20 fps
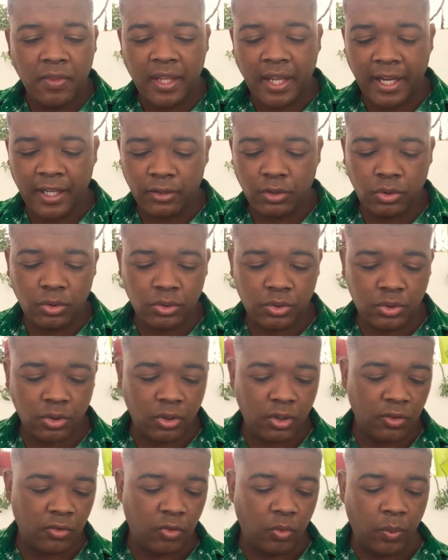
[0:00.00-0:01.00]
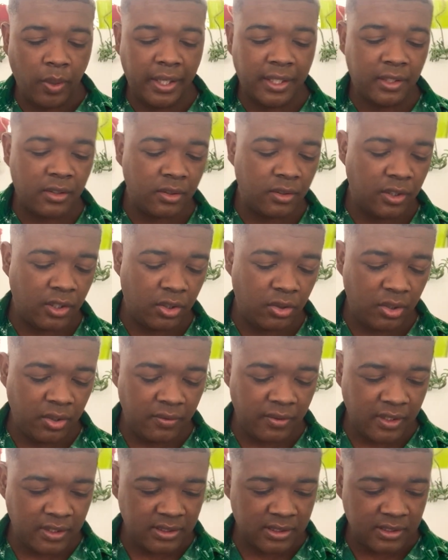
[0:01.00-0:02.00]
Had to sort of wait on the
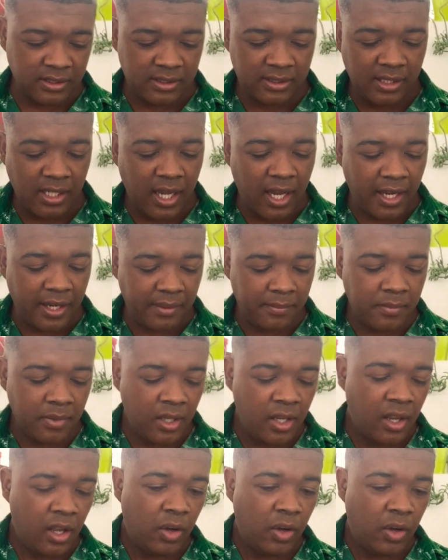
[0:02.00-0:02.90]
universe's time,